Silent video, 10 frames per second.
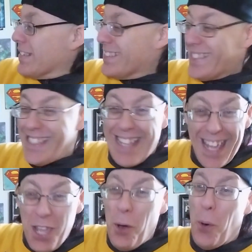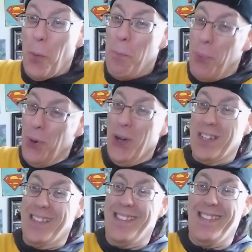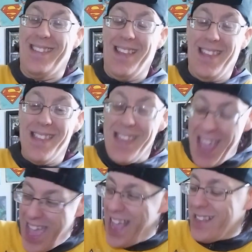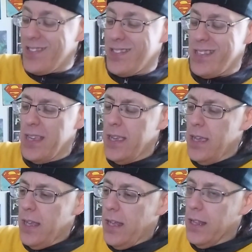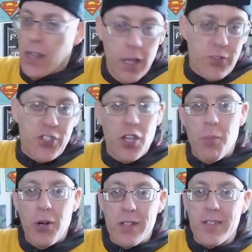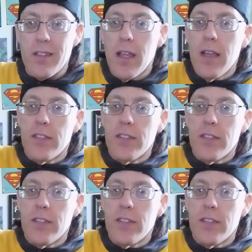Steelbooks. Yes, love Steelbooks.